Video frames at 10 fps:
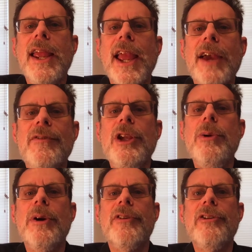Have
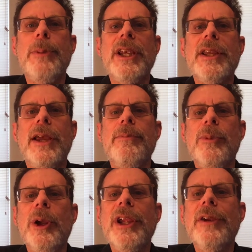you ever spent time
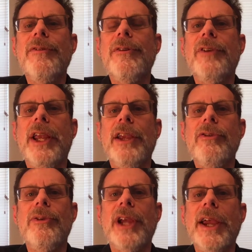looking for
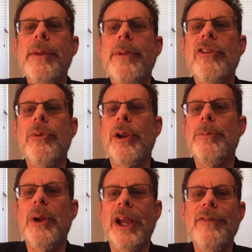financial documents when
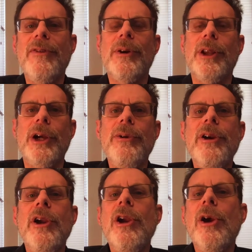applying for a loan
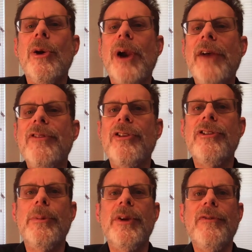or after
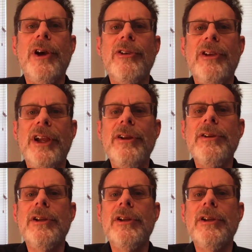someone falls ill?